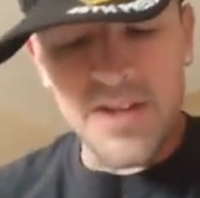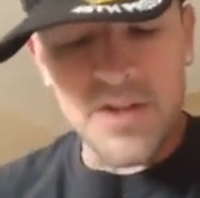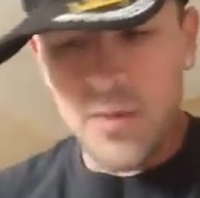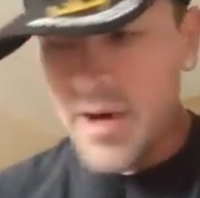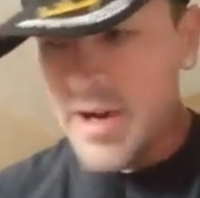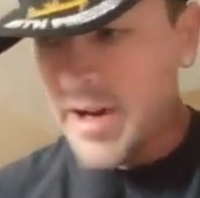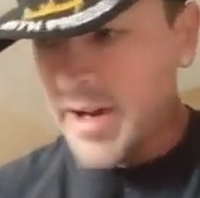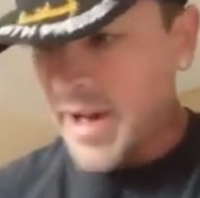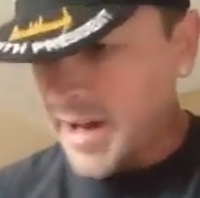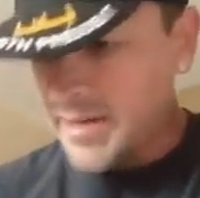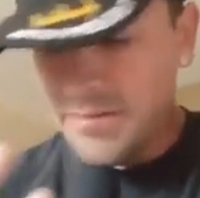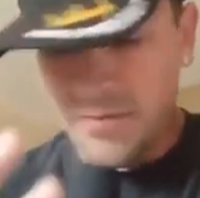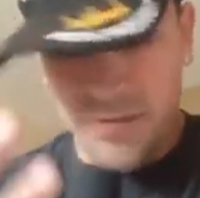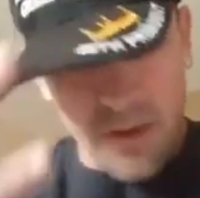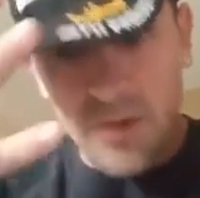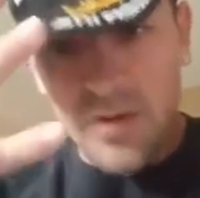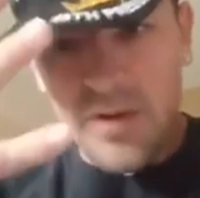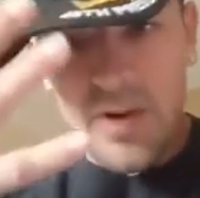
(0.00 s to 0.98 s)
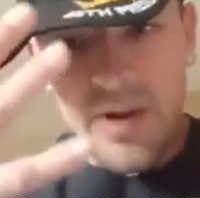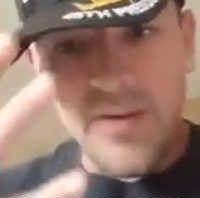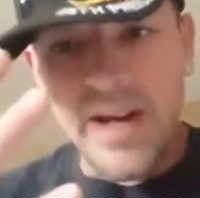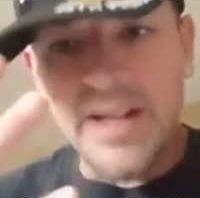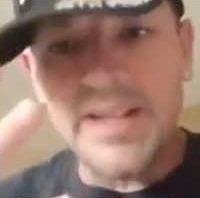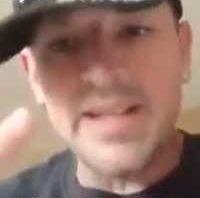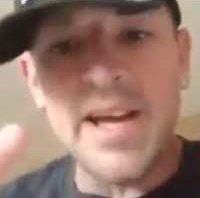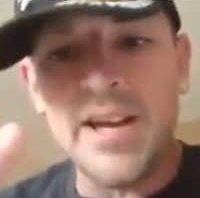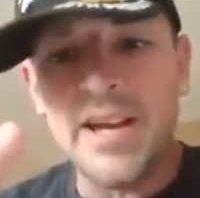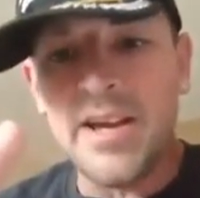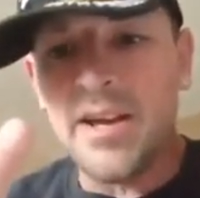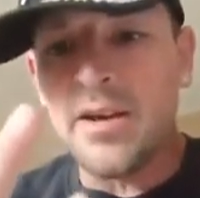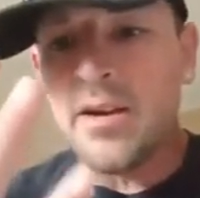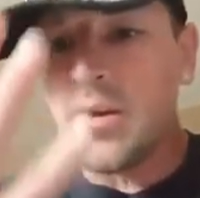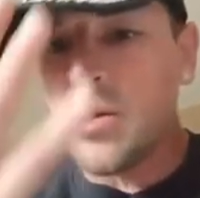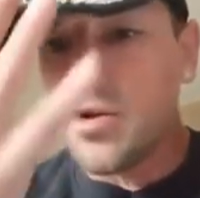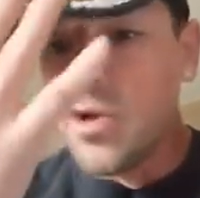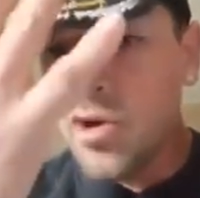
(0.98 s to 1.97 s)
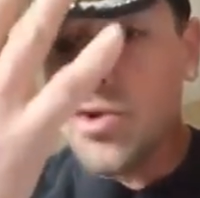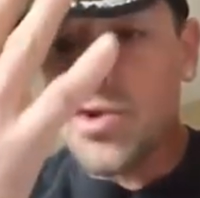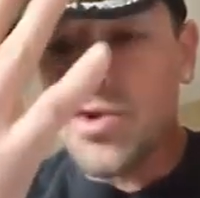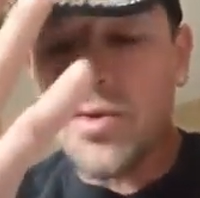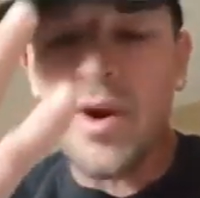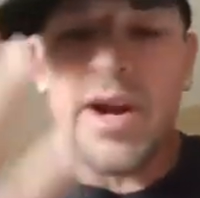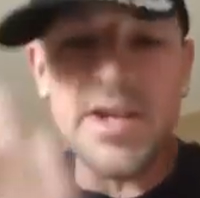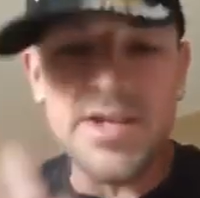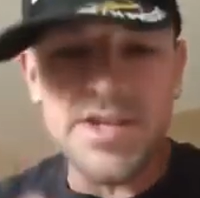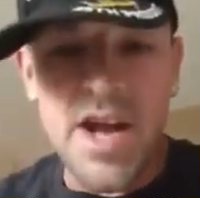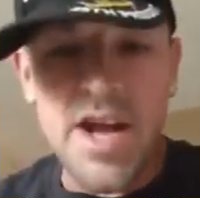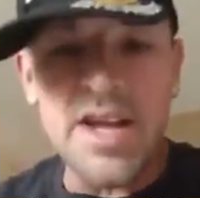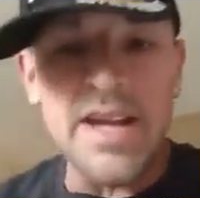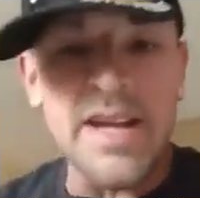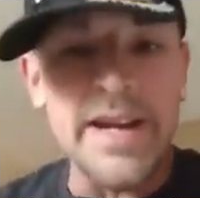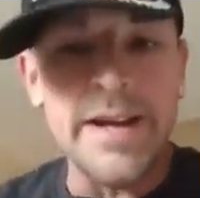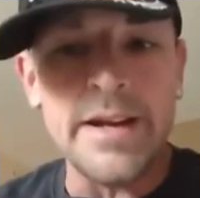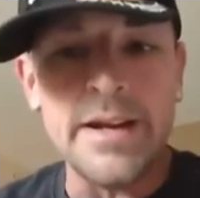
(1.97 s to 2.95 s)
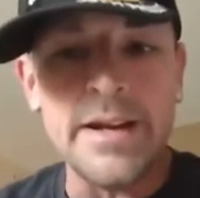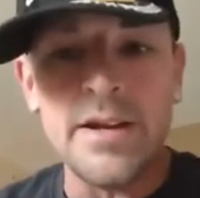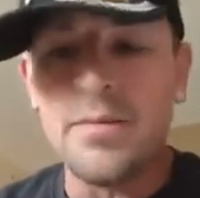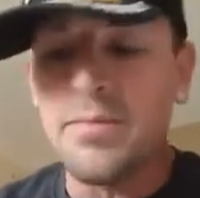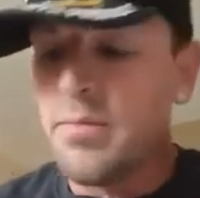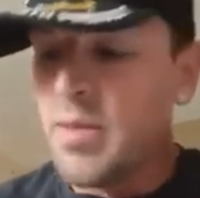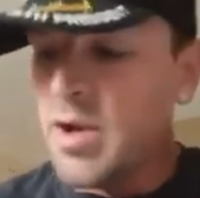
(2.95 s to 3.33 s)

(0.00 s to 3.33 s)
That's why if I take it close range, I eat it,